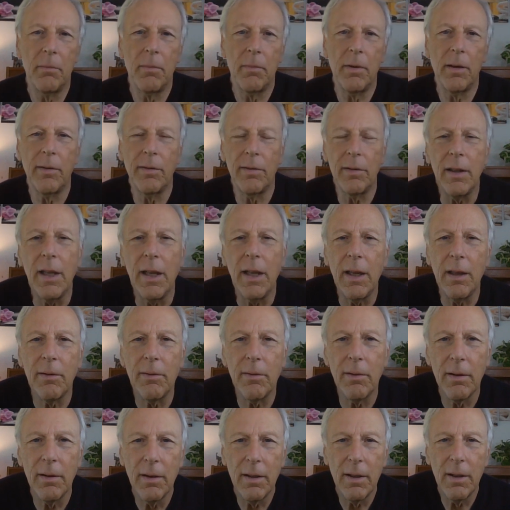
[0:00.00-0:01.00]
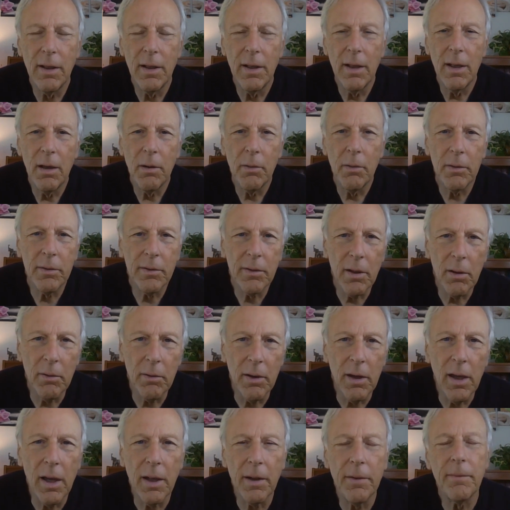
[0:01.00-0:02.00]
sleeve. What's
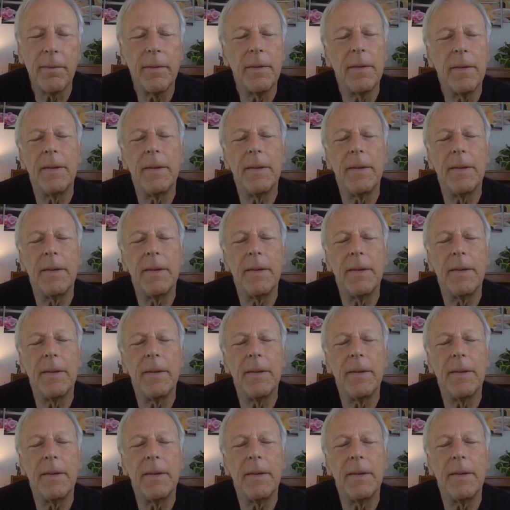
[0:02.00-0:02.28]
going on?